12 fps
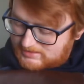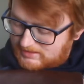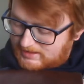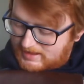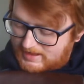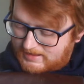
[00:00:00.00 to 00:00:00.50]
it
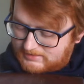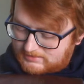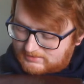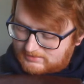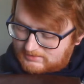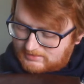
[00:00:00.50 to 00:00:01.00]

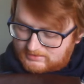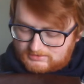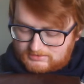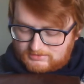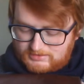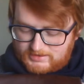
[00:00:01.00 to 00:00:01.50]
has these
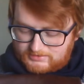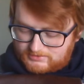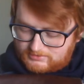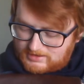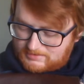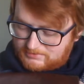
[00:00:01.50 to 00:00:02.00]
2 leather
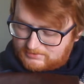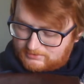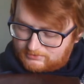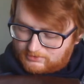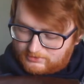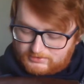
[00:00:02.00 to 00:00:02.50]
straps at the
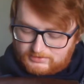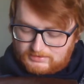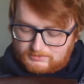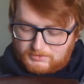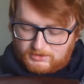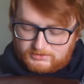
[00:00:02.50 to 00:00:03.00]
front, these
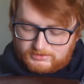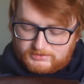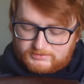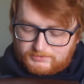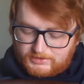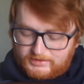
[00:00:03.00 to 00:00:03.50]

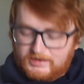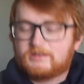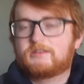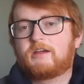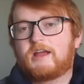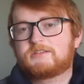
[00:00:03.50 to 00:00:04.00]
buckles, but
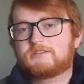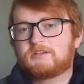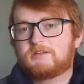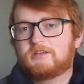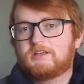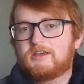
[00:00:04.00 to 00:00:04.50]
they're
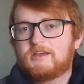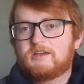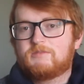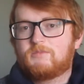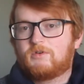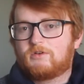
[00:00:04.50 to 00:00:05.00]
actually
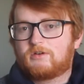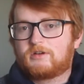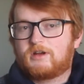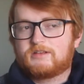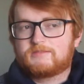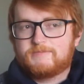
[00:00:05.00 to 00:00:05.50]
more
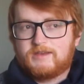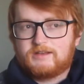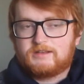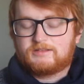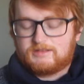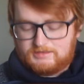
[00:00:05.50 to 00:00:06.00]

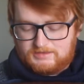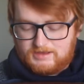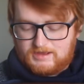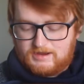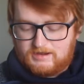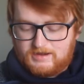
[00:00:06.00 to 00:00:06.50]
cosmetic than they
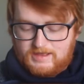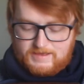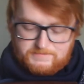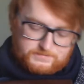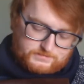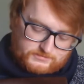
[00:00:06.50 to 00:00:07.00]
are
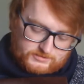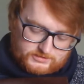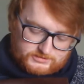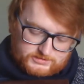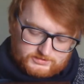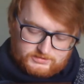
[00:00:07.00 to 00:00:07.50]

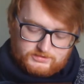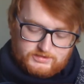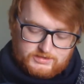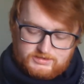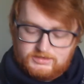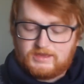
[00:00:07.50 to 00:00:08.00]
functional.
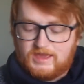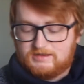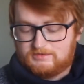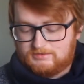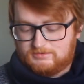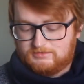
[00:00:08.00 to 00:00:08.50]
You
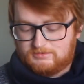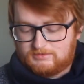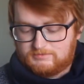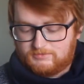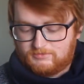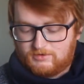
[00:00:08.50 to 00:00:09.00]
can use
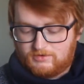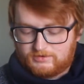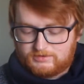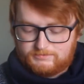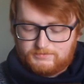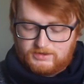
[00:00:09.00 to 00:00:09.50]
them, of
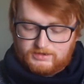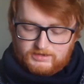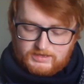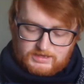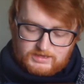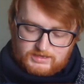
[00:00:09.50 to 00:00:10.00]
course, but
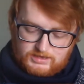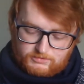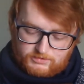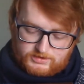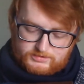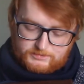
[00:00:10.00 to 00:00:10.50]
it
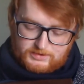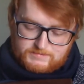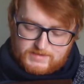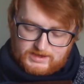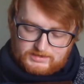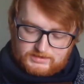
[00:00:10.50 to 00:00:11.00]
works by
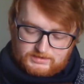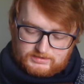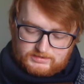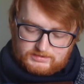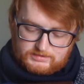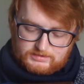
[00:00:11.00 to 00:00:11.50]

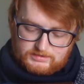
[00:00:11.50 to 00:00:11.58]
magnets.